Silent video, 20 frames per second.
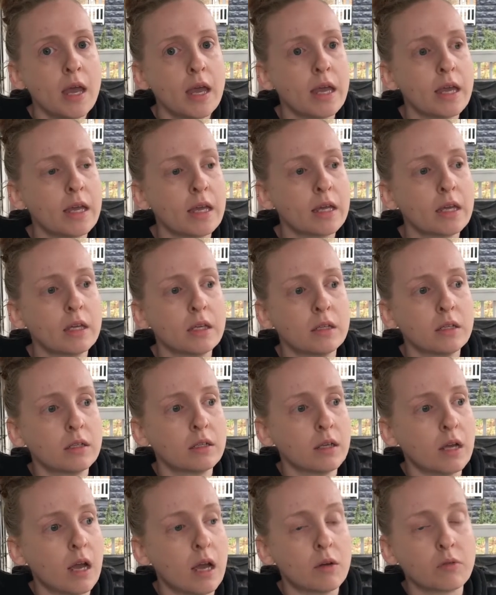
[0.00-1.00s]
And
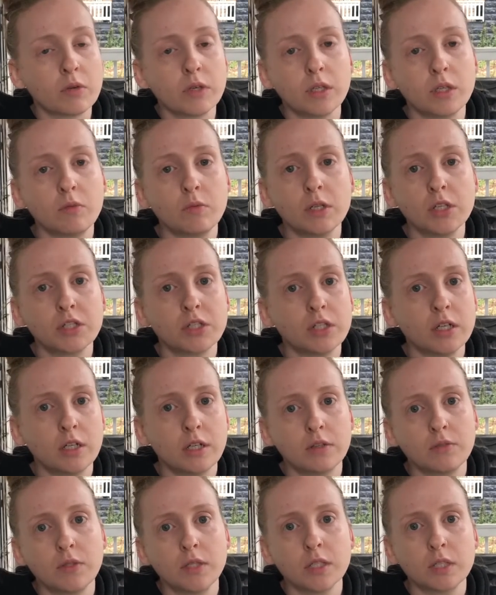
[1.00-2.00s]
I really wish
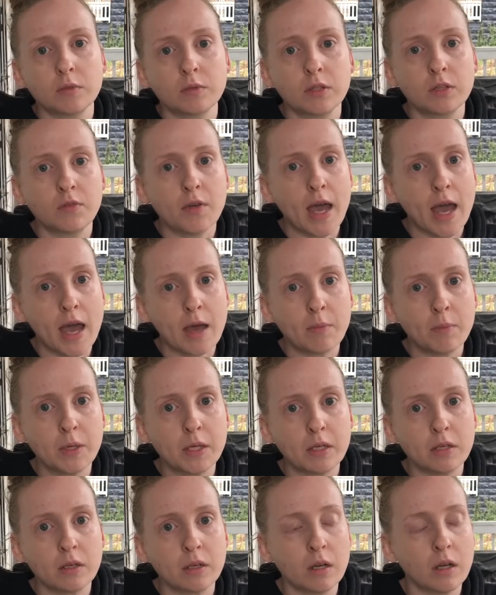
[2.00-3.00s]
none of this would have
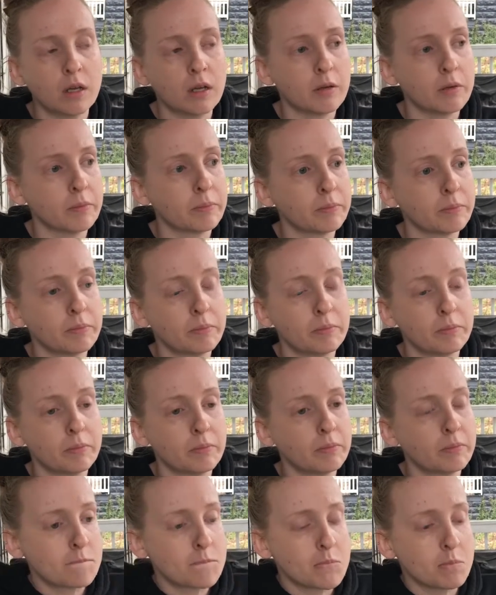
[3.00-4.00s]

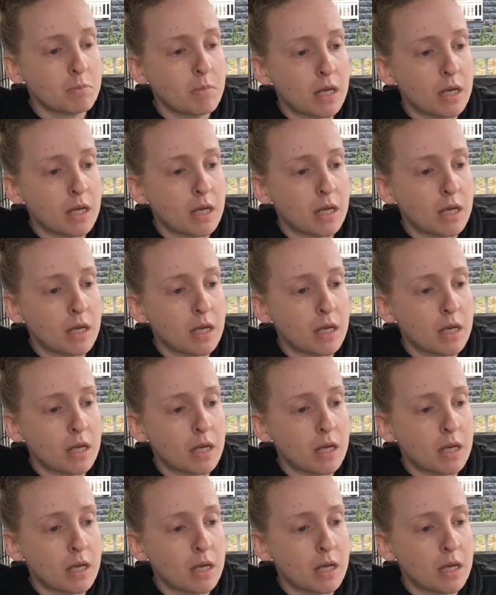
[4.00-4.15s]
happened.